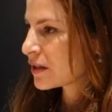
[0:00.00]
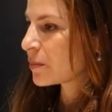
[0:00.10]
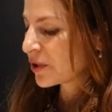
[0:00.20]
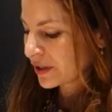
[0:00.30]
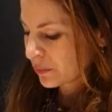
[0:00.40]
The
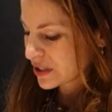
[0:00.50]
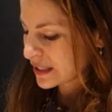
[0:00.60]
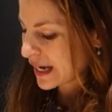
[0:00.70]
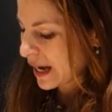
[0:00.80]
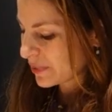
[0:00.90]
building was
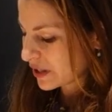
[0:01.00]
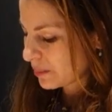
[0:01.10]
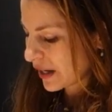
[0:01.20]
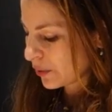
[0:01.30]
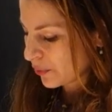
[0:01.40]
inhabited
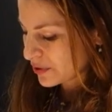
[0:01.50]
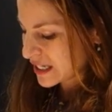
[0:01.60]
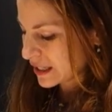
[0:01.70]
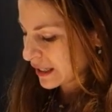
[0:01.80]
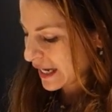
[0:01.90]
by a
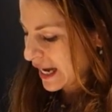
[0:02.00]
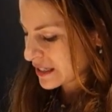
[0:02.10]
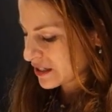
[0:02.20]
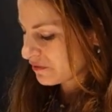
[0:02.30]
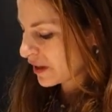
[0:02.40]
rotating
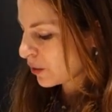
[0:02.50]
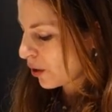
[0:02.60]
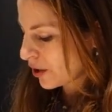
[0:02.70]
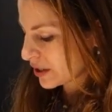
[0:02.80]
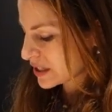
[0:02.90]
cast of fellow
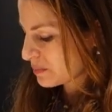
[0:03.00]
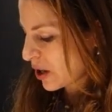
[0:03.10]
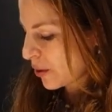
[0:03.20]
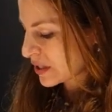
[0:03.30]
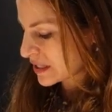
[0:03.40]
artists,
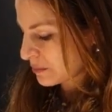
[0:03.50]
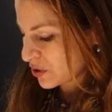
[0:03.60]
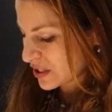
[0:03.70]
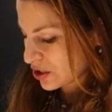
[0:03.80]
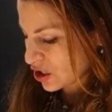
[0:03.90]
poets, and
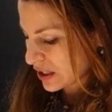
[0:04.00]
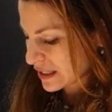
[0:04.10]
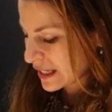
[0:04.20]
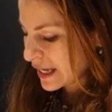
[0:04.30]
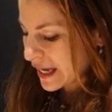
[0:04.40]

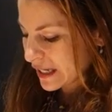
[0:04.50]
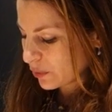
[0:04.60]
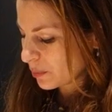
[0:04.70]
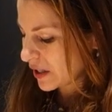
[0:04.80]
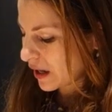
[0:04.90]
musicians, and it
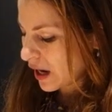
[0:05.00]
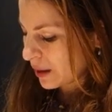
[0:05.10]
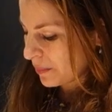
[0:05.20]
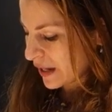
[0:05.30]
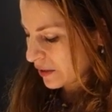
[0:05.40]
would be a
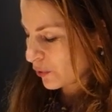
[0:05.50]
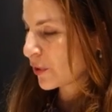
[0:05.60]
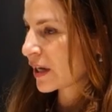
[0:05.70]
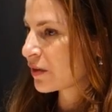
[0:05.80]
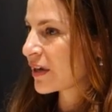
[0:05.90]
hotbed of
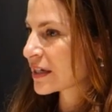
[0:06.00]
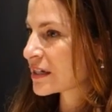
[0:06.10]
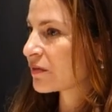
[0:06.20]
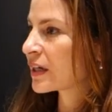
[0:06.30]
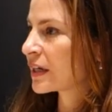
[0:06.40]
creative
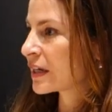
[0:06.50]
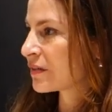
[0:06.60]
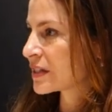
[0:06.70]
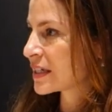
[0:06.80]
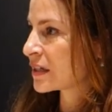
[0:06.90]
activity
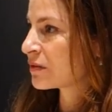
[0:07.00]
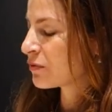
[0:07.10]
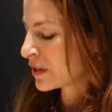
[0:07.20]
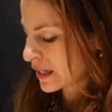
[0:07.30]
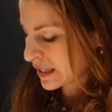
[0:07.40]
in the city
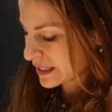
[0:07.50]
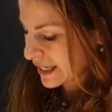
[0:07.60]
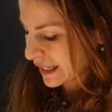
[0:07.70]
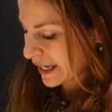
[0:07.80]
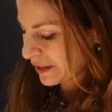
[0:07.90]
for the next
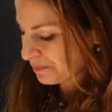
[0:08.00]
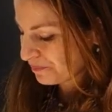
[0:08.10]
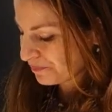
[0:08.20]
decade.